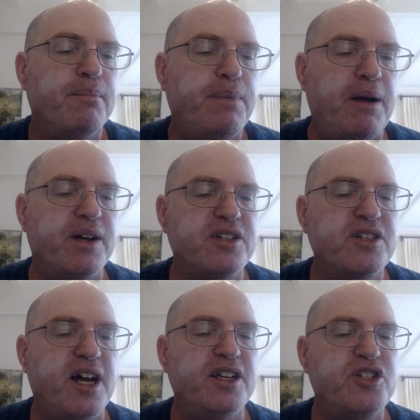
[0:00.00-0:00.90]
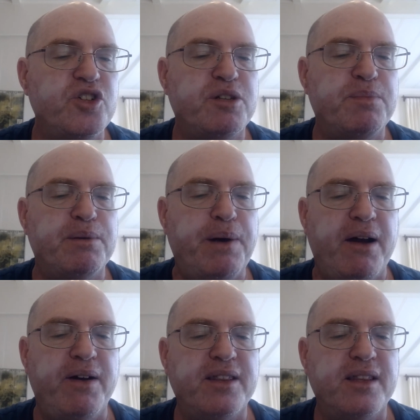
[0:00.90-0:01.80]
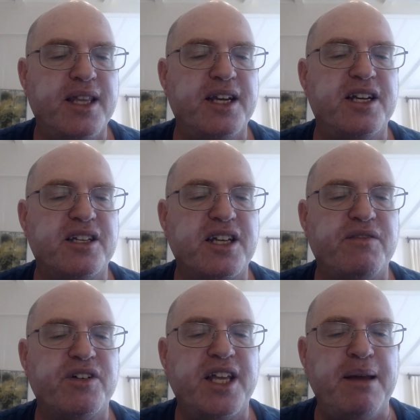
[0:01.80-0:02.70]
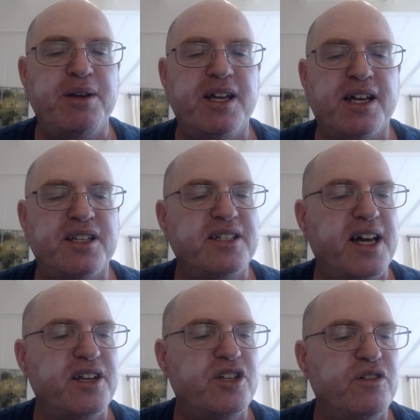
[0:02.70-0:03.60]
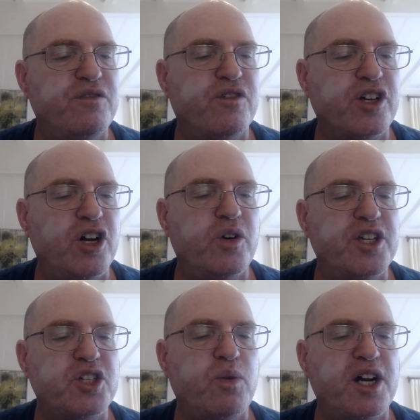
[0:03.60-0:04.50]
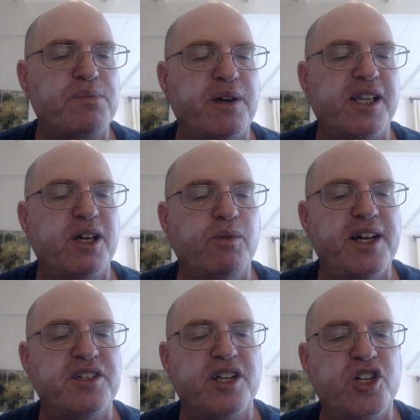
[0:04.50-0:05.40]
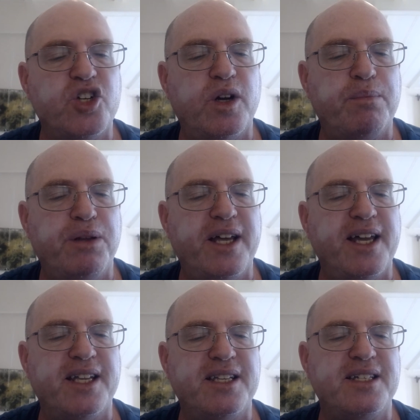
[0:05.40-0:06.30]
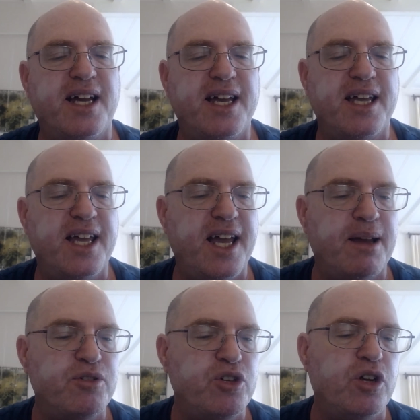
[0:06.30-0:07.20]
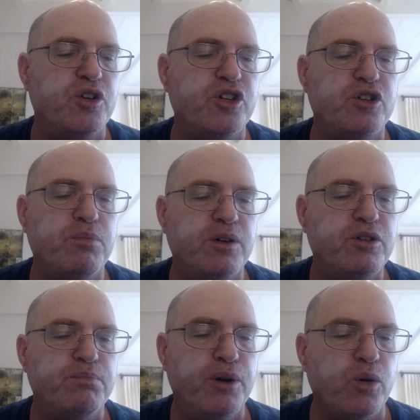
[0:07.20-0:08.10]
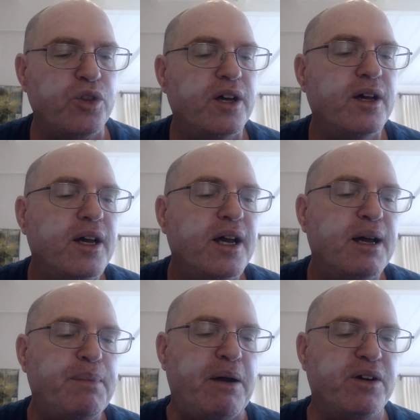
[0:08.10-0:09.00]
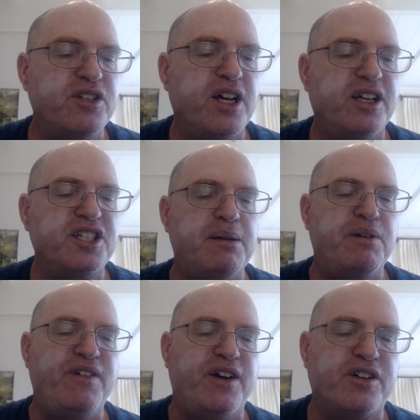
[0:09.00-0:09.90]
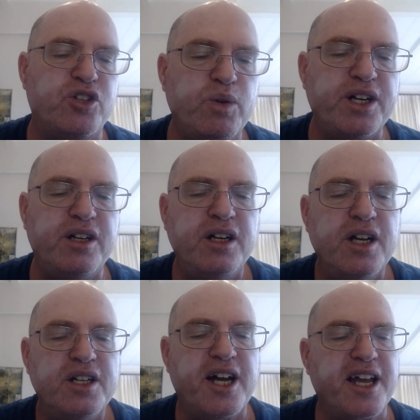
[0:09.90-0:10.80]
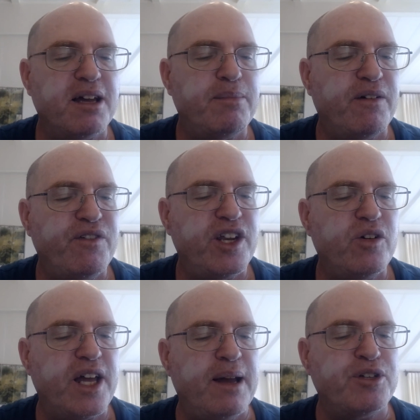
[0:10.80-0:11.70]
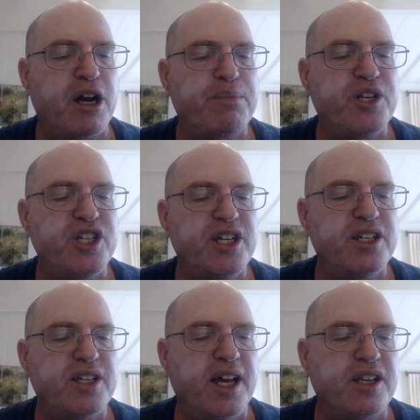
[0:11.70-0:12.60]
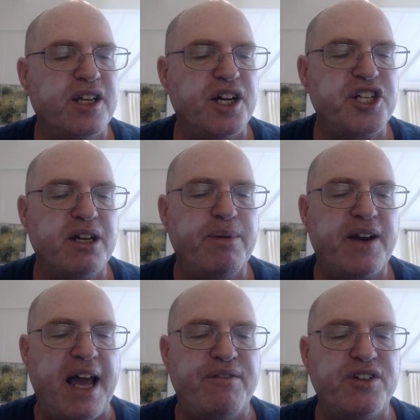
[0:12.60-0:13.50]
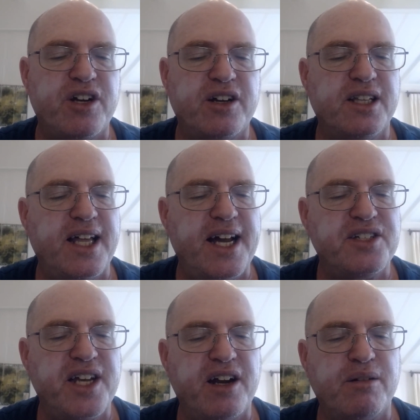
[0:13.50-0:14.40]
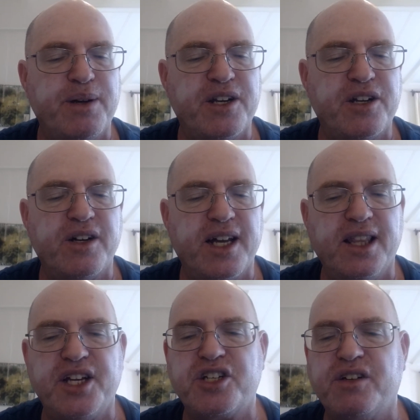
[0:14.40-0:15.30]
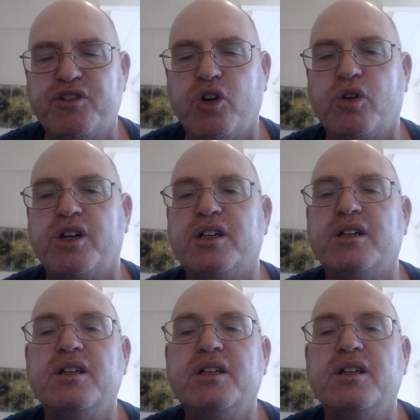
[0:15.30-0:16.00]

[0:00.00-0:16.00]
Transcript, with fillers: Pirate Gonzalez used to be a pirate, then he discovered gaming and decided to forego his swashbuckling ways and enjoy playing and designing games. You know, you could do both. Pirate Gonzalez can be found on Twitter, talking about video games, RPGs, and gushing about Avatar The Last Airbender and Legend of Korra.